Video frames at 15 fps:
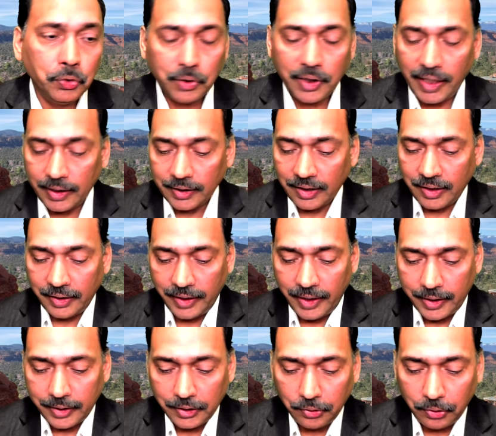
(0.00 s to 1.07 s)
can
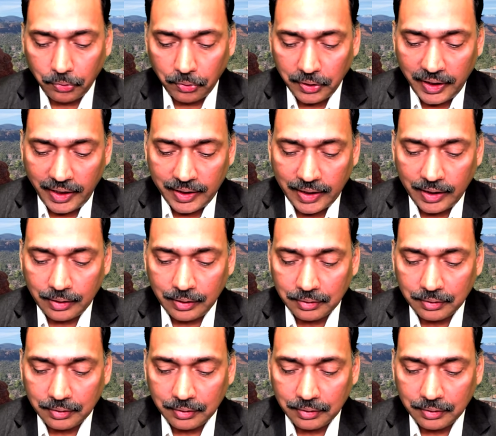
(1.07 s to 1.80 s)
create your own data